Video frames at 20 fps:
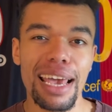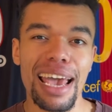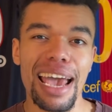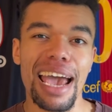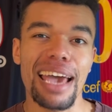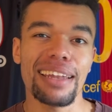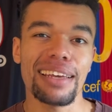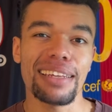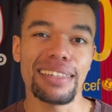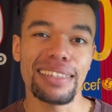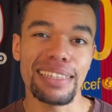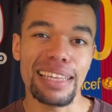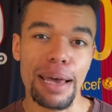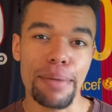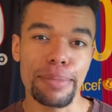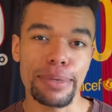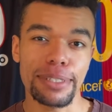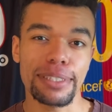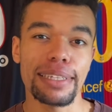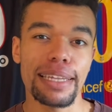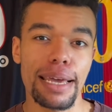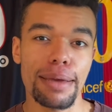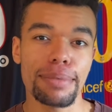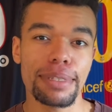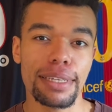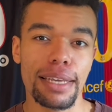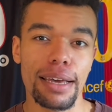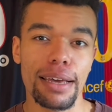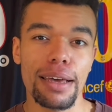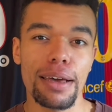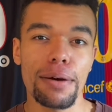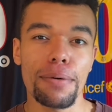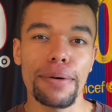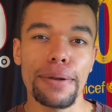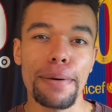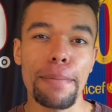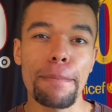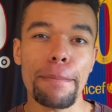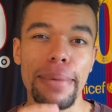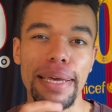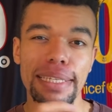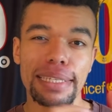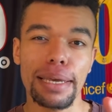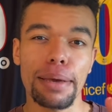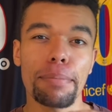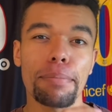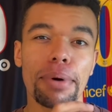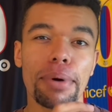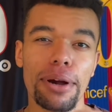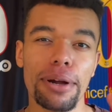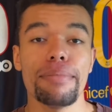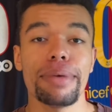and a damaged name set with a missing part.